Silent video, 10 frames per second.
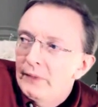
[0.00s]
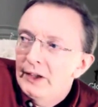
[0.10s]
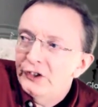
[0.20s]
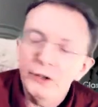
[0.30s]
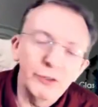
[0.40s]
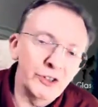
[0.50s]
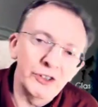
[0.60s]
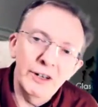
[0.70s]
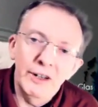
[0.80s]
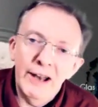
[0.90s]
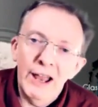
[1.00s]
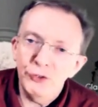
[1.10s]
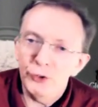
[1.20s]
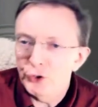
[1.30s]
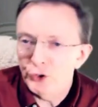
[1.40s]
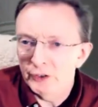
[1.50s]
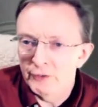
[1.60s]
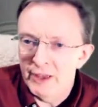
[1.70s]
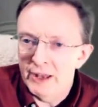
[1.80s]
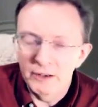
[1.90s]
a sacred site, an astrological
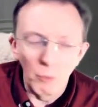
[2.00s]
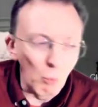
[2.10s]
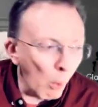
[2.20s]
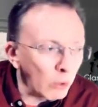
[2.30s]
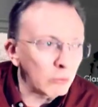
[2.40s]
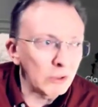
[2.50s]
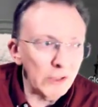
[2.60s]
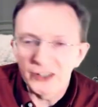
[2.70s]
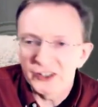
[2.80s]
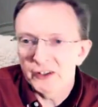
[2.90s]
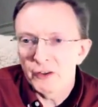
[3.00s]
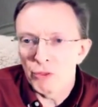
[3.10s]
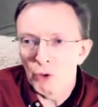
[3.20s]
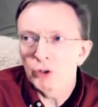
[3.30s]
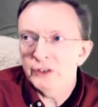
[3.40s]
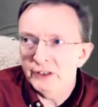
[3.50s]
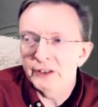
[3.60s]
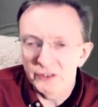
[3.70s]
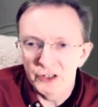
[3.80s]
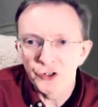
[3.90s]
event, world-class
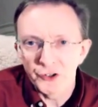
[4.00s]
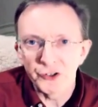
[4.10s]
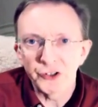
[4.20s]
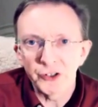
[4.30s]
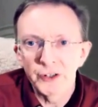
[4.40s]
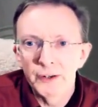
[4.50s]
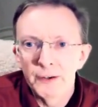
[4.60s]
thought-leading teachers.